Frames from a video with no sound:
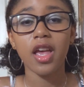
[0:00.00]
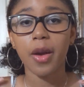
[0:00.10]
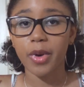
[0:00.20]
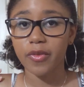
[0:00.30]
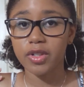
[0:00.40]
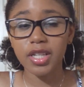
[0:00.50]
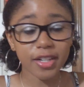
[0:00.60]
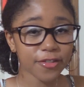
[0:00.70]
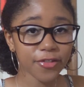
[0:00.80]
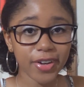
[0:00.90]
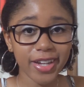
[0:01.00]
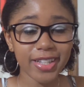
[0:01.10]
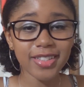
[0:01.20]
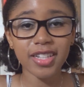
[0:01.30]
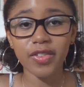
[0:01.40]
I'm going to have a ton of
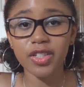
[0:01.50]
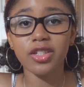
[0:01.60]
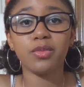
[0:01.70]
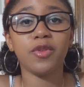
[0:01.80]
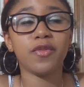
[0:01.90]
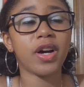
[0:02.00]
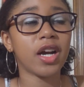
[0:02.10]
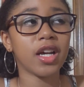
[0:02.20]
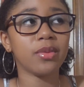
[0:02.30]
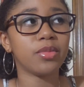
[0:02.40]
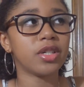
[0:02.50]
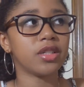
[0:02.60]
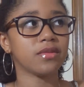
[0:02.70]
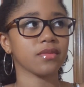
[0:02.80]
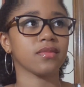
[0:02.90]
friends and everything's going to be fine.
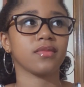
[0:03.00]
But